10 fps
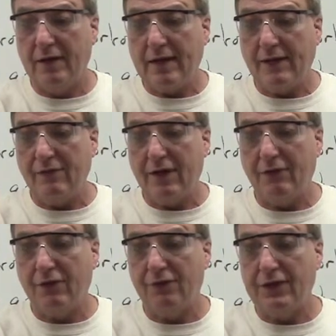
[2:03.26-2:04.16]
If you've ever
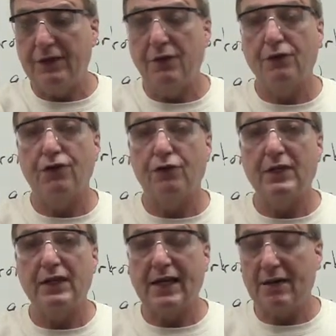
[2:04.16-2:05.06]
seen those
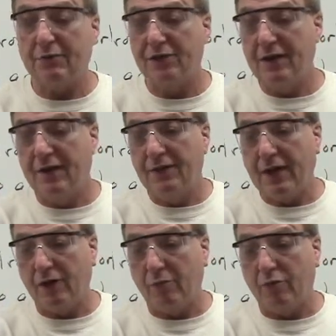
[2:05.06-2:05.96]
street lamps that
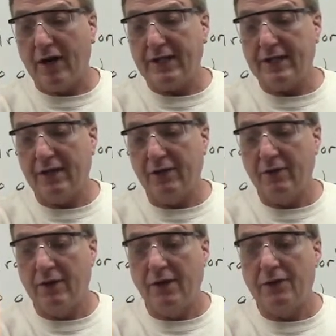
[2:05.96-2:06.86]
are bright yellow,
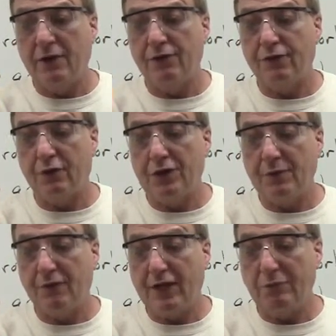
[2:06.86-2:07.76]
they're sodium
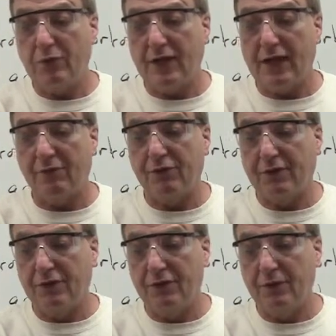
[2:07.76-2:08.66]
vapor lamps.
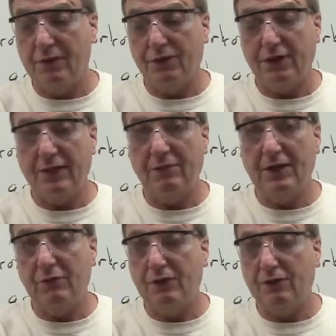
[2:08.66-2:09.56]
They're doing the same
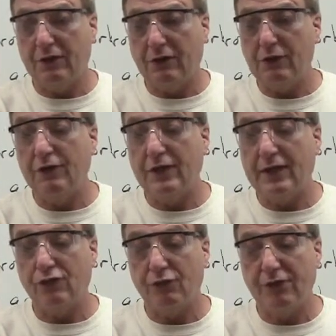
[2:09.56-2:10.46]
thing, they're using
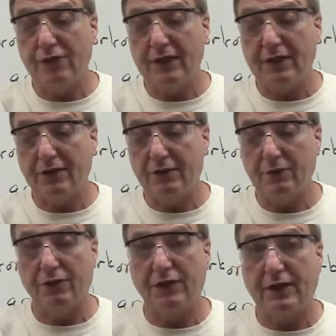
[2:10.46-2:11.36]
electricity to
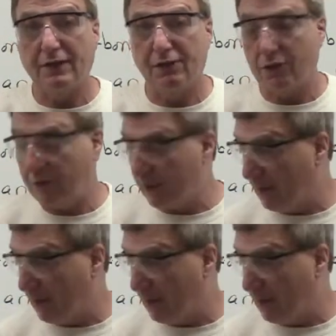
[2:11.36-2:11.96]
excite the sodium